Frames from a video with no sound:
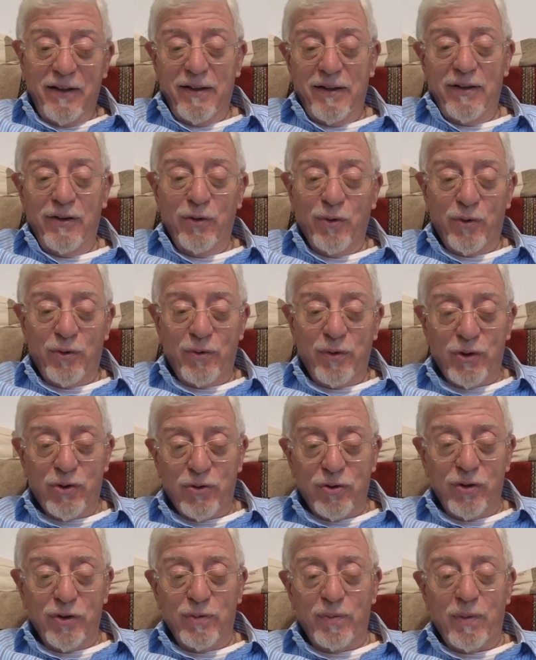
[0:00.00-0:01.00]
You
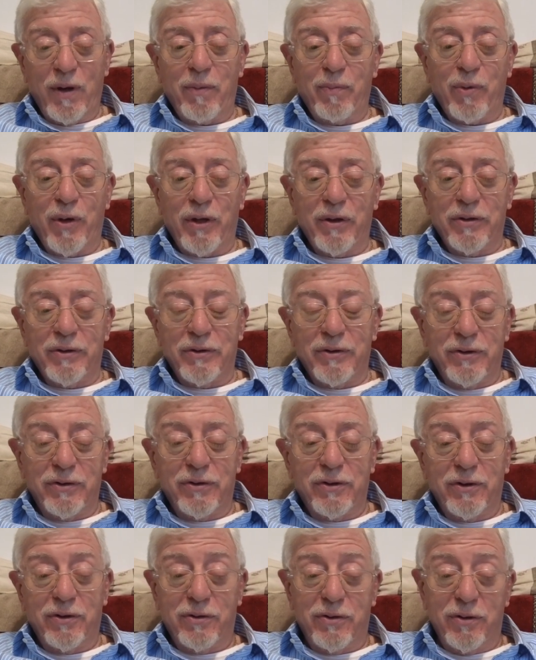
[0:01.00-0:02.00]
Christians, my brothers and
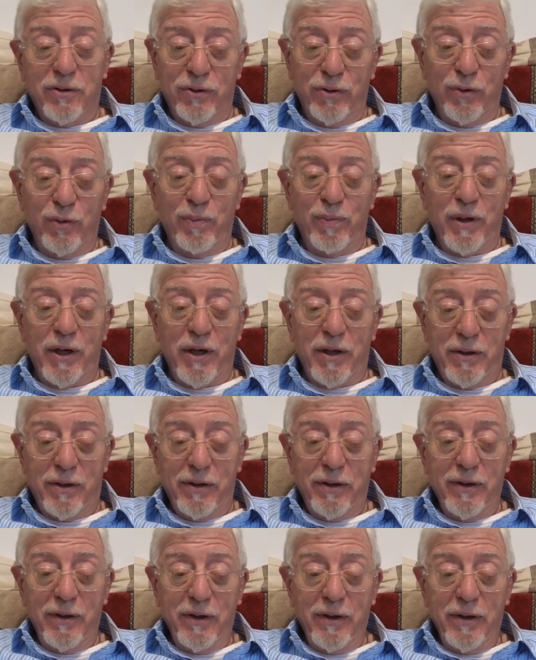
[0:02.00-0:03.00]
sisters, you
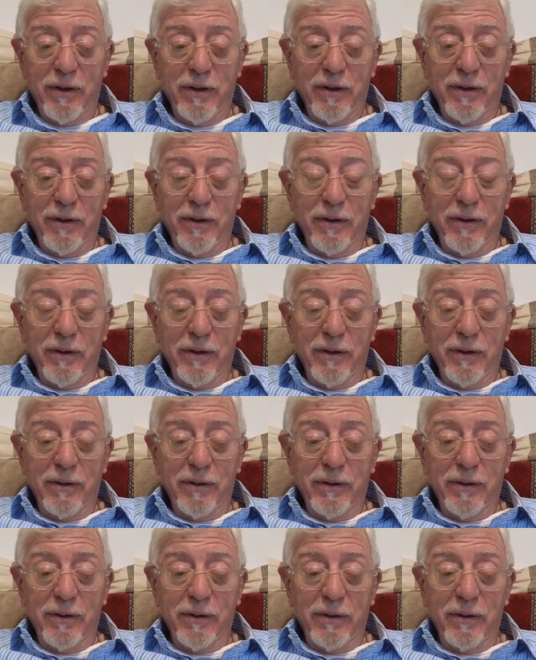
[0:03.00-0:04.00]
better
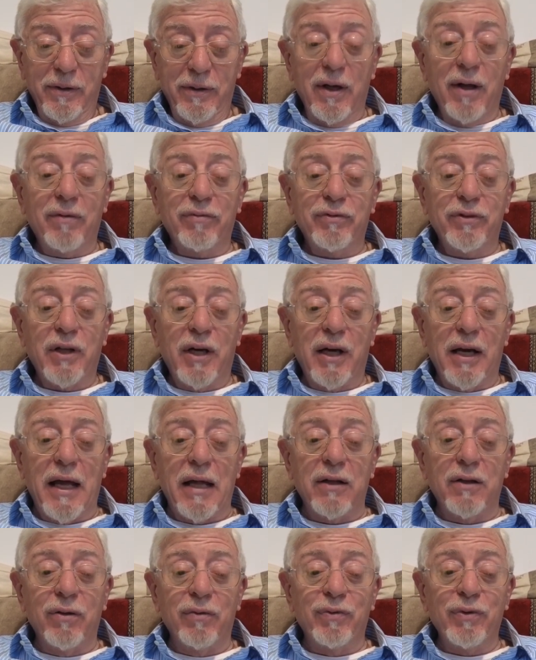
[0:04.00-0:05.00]
love the
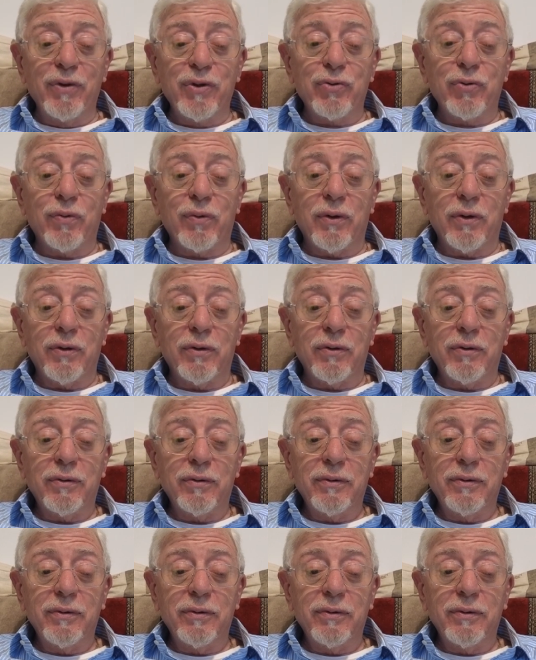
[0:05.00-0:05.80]
land of Israel.